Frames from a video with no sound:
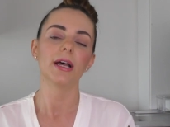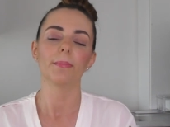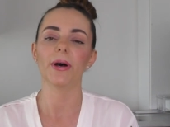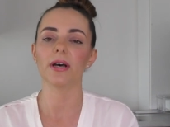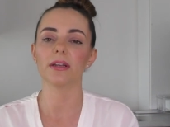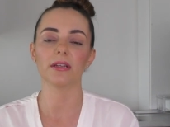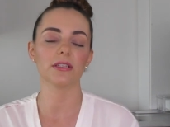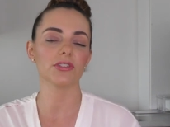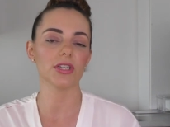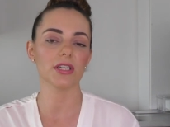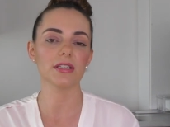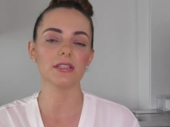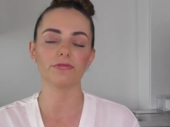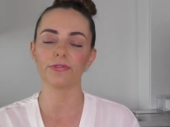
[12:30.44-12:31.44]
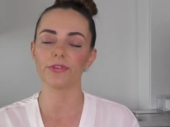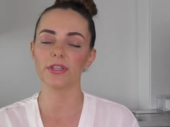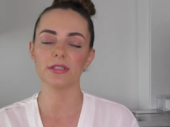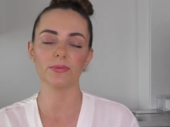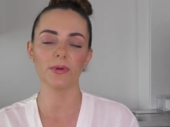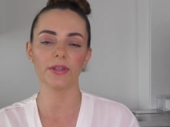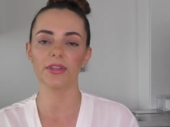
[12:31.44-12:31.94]
but it just for
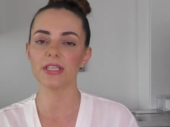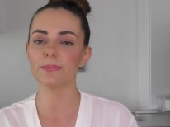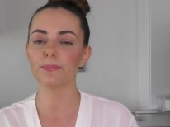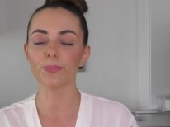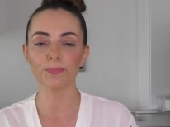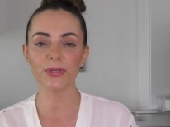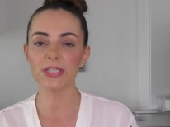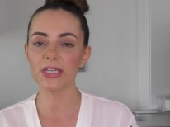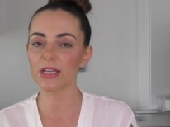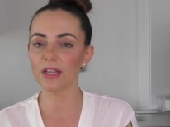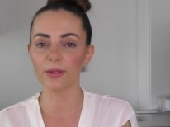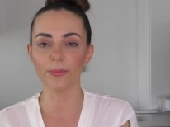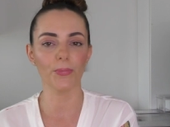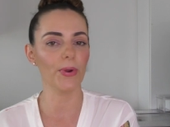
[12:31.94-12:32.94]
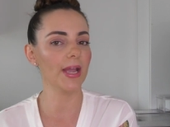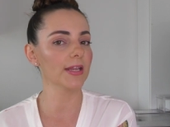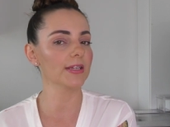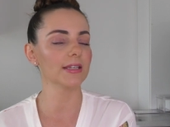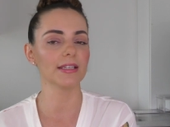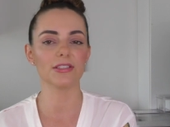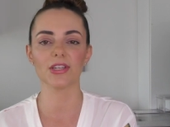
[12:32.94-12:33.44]
this one this particular
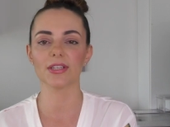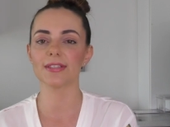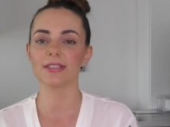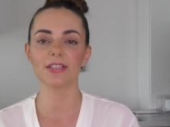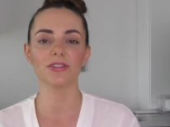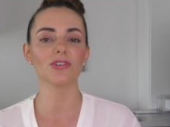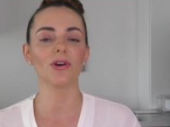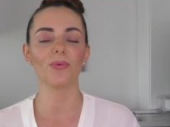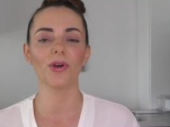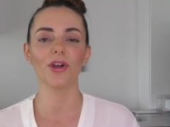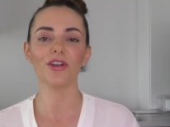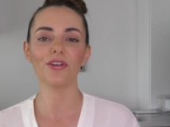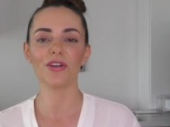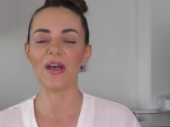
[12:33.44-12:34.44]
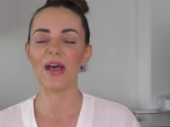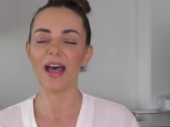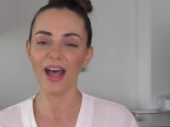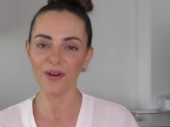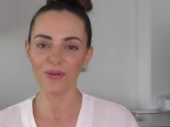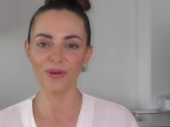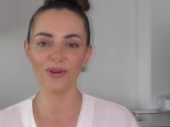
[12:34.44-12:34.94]
brand, it just did not work
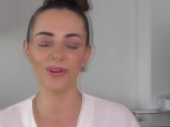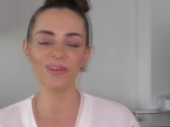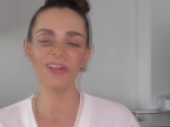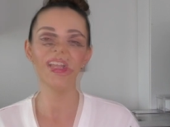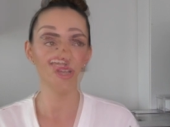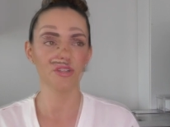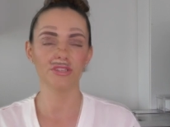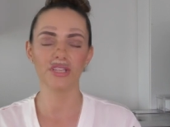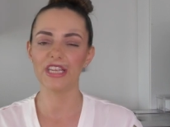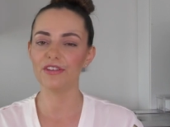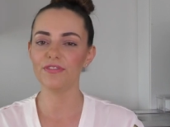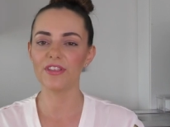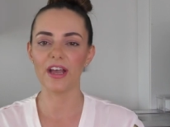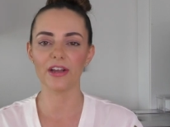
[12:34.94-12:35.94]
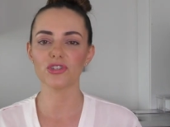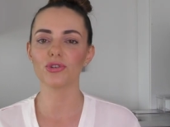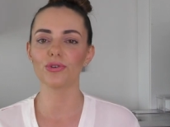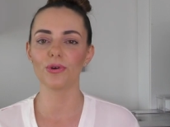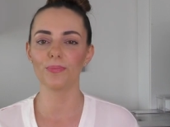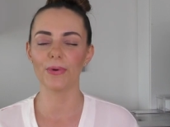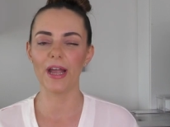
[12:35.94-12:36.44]
at all. I'll leave the
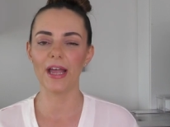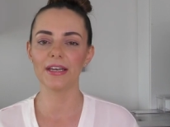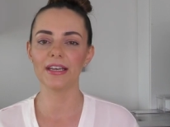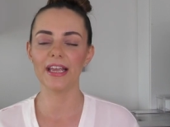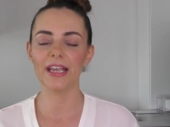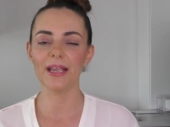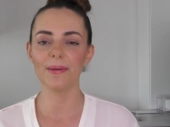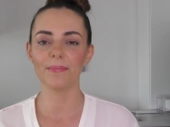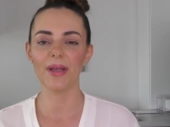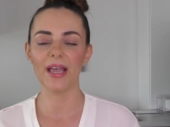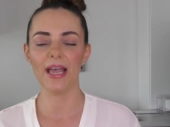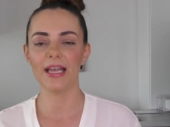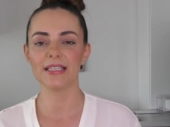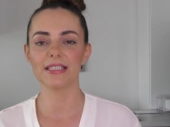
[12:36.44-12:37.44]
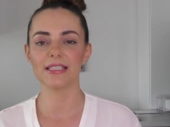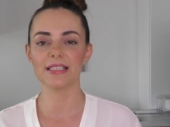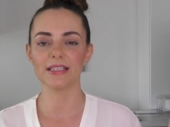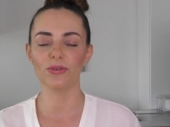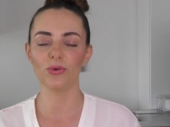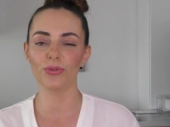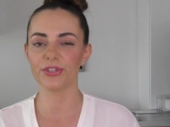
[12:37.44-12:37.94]
actual brand name and
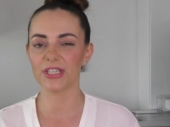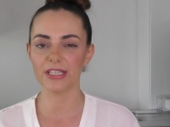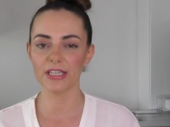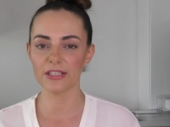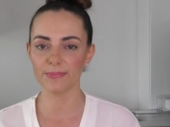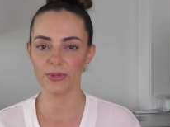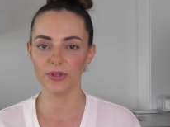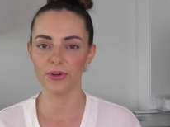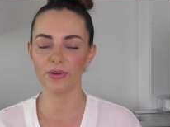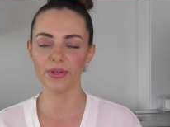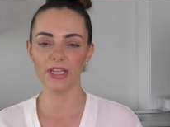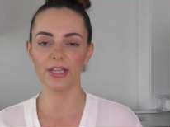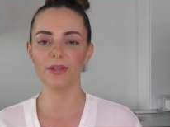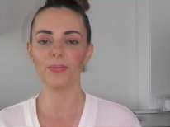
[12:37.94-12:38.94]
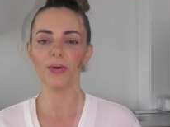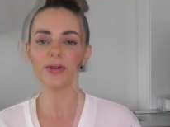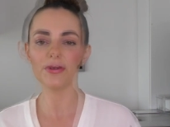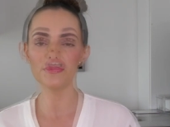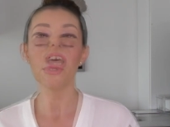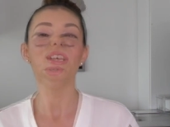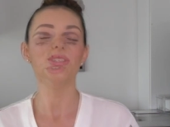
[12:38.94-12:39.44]
all the details below in the
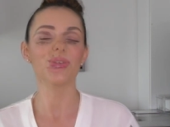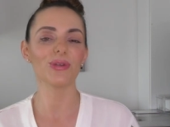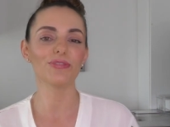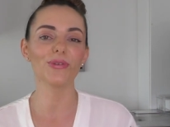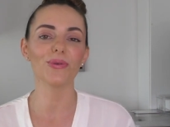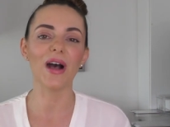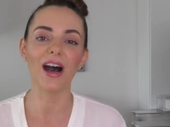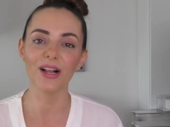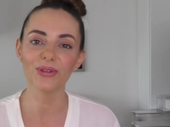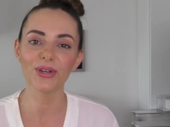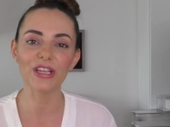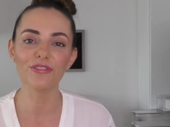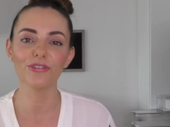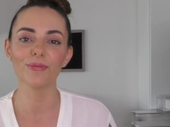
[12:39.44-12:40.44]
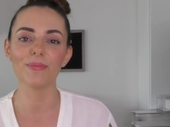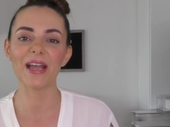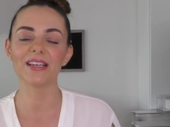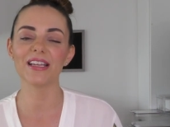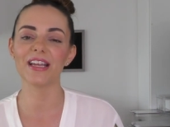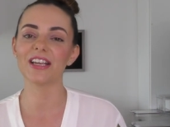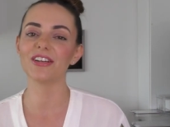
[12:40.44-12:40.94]
bottom. So if you are looking for a
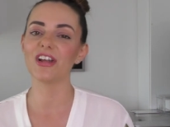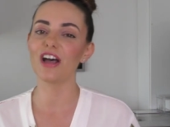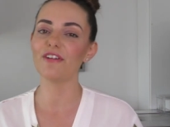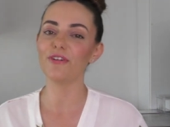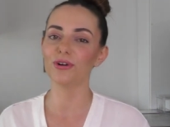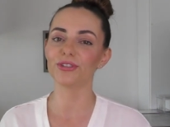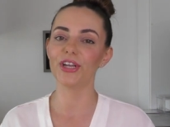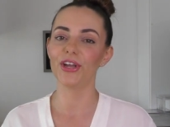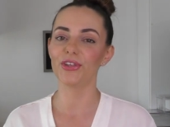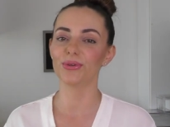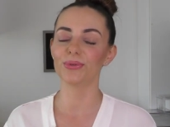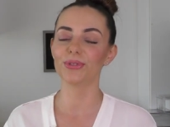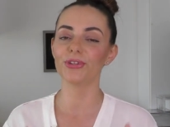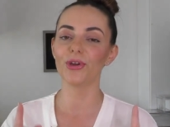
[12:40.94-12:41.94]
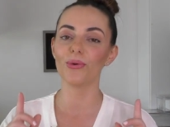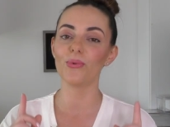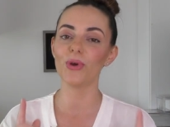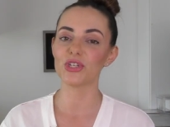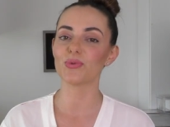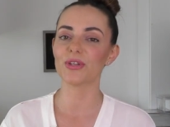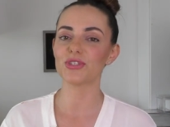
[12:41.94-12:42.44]
magnetic knife holder, you will know
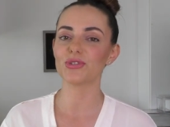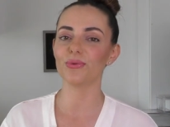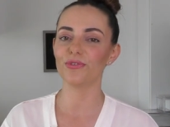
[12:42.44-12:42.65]
which one to